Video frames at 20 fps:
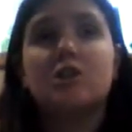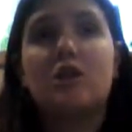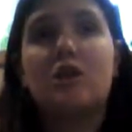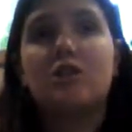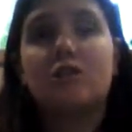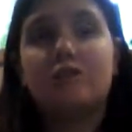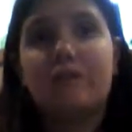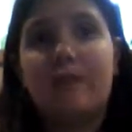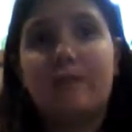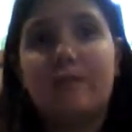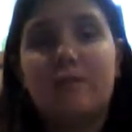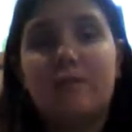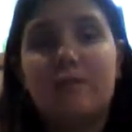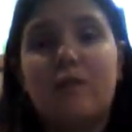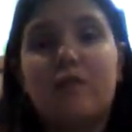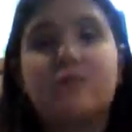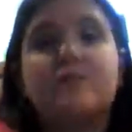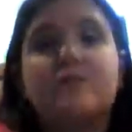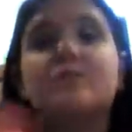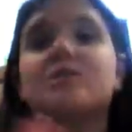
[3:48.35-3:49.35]
Dollarama
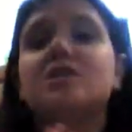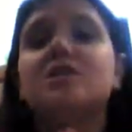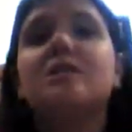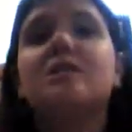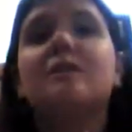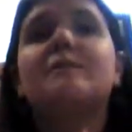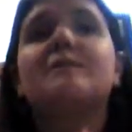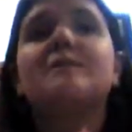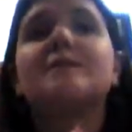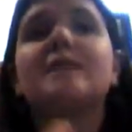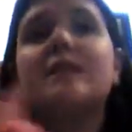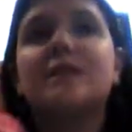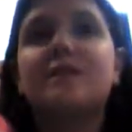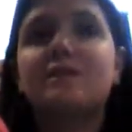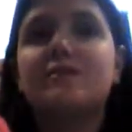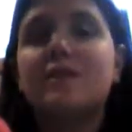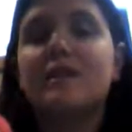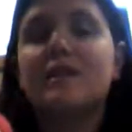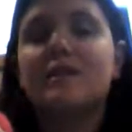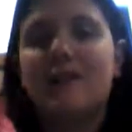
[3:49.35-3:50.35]
balls, which she's
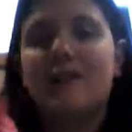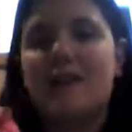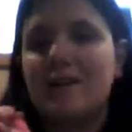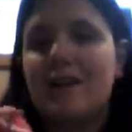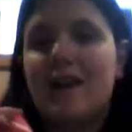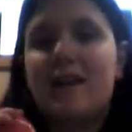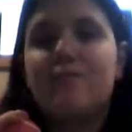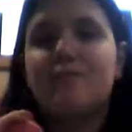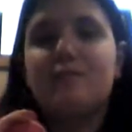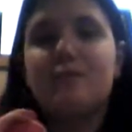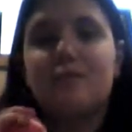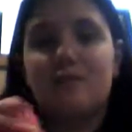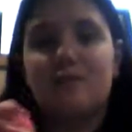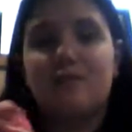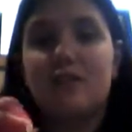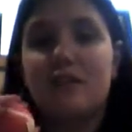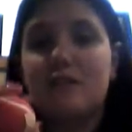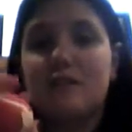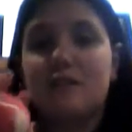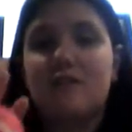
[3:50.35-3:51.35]
obsessed with. And I
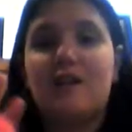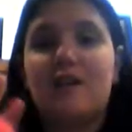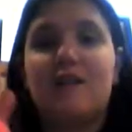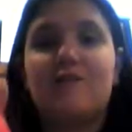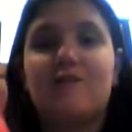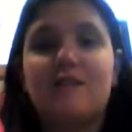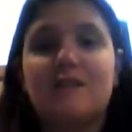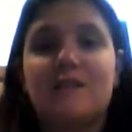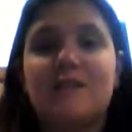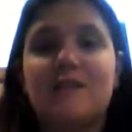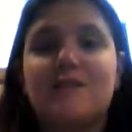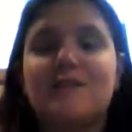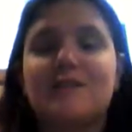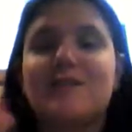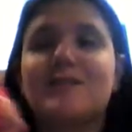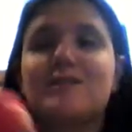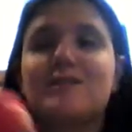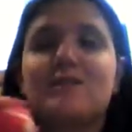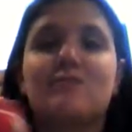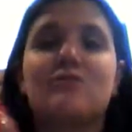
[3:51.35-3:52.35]
prefer her having these
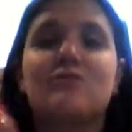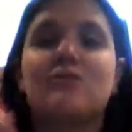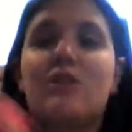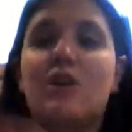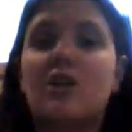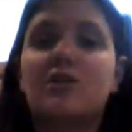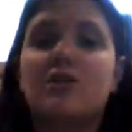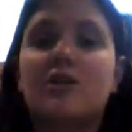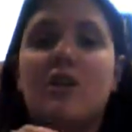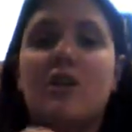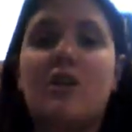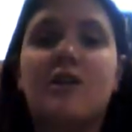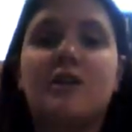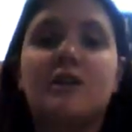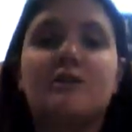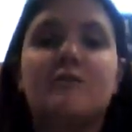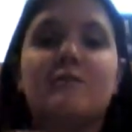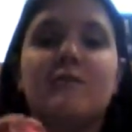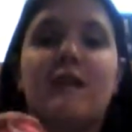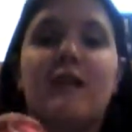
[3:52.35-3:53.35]
because they're more harder
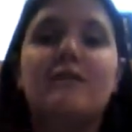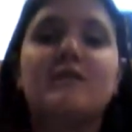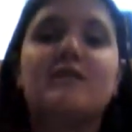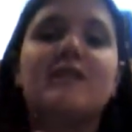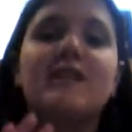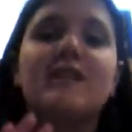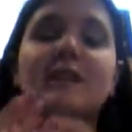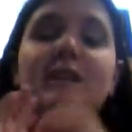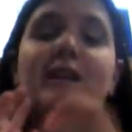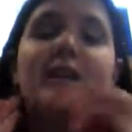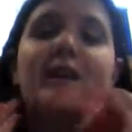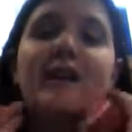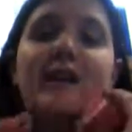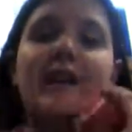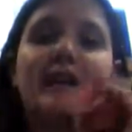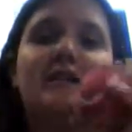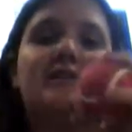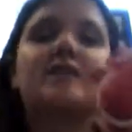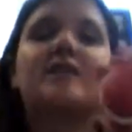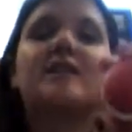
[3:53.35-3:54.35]
on her mouth.
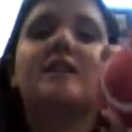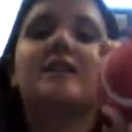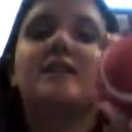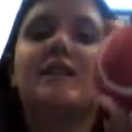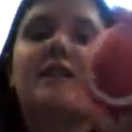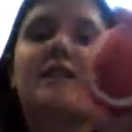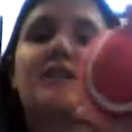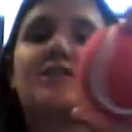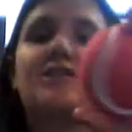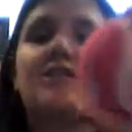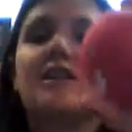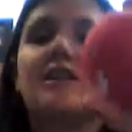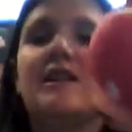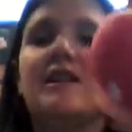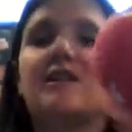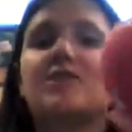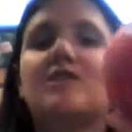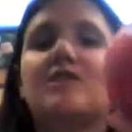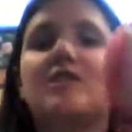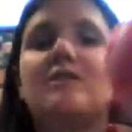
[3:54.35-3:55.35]
And she can
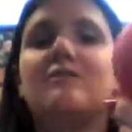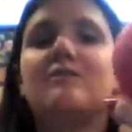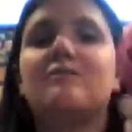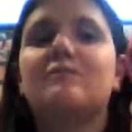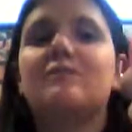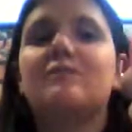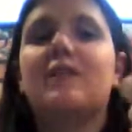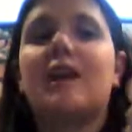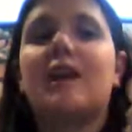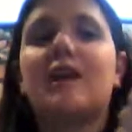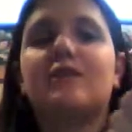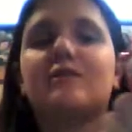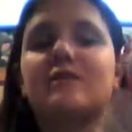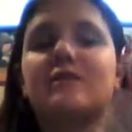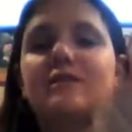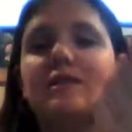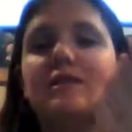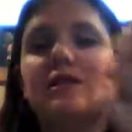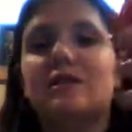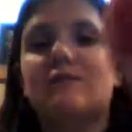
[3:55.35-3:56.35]
actually carry
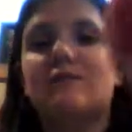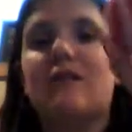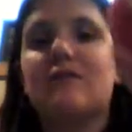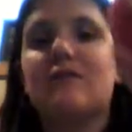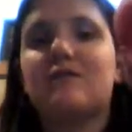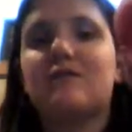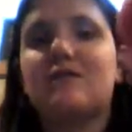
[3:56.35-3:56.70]
this in her mouth.